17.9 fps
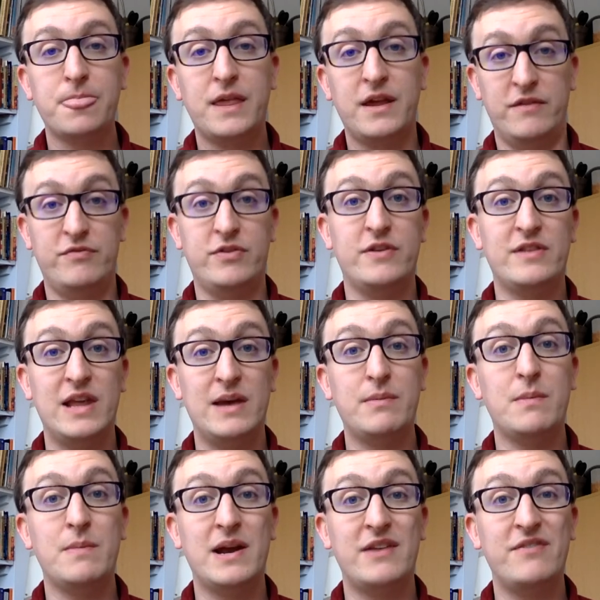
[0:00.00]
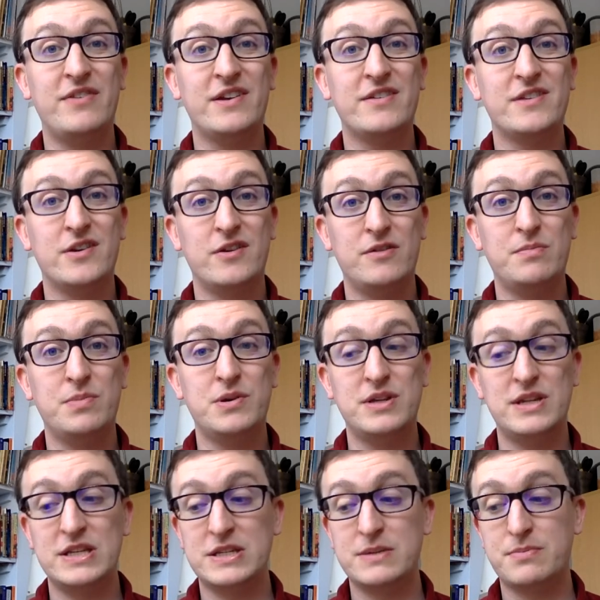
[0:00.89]
if this Labour Manifesto is
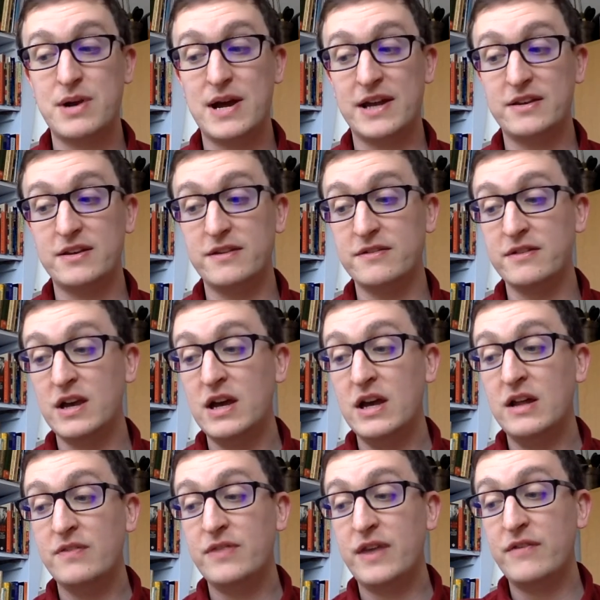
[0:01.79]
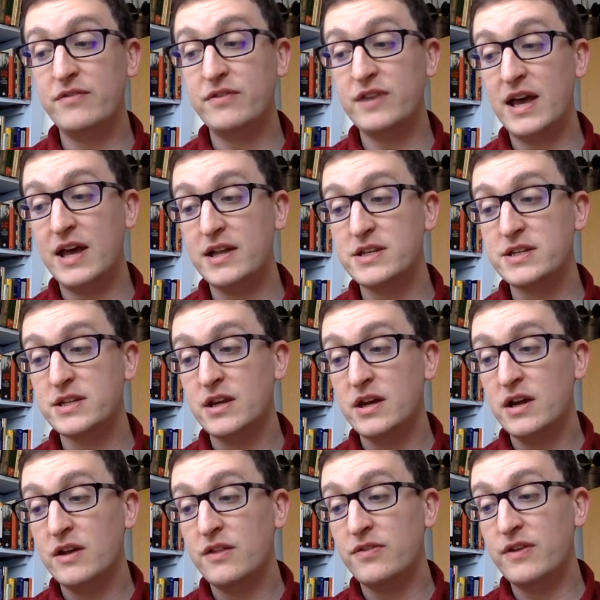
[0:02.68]
put into practice. They've said
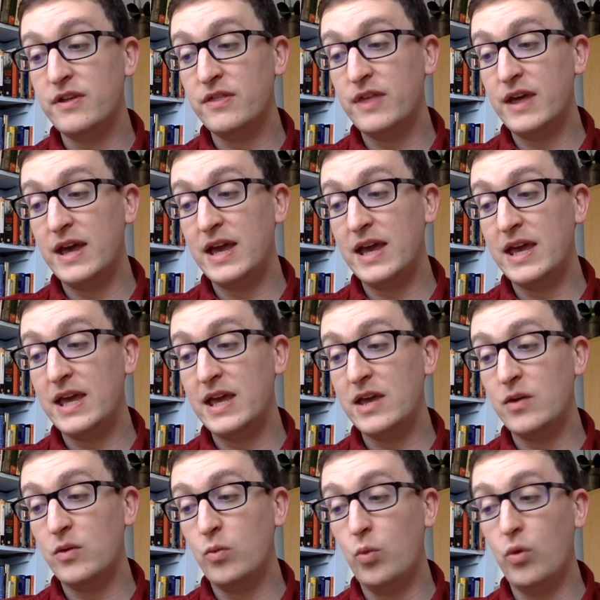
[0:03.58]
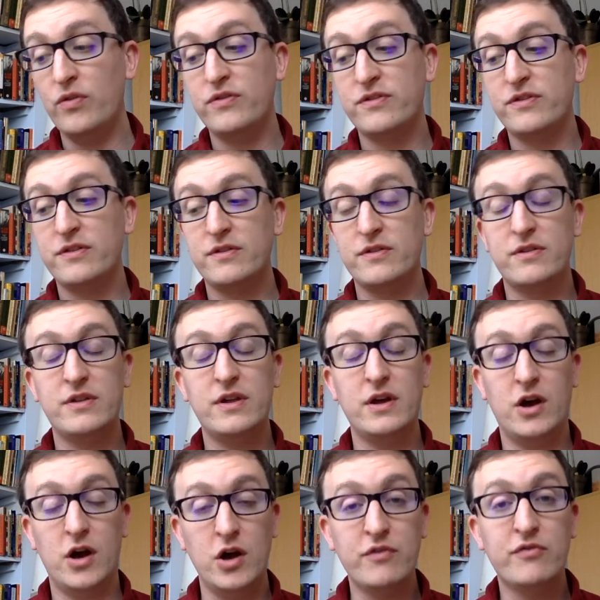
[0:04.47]
that they want
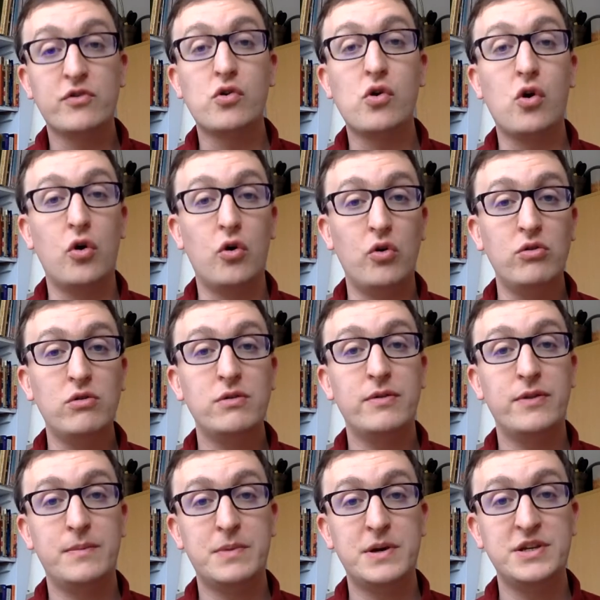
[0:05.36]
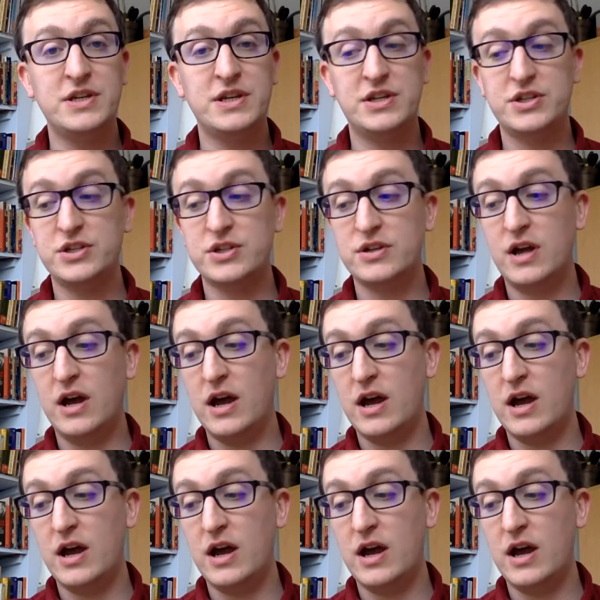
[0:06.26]
overall the British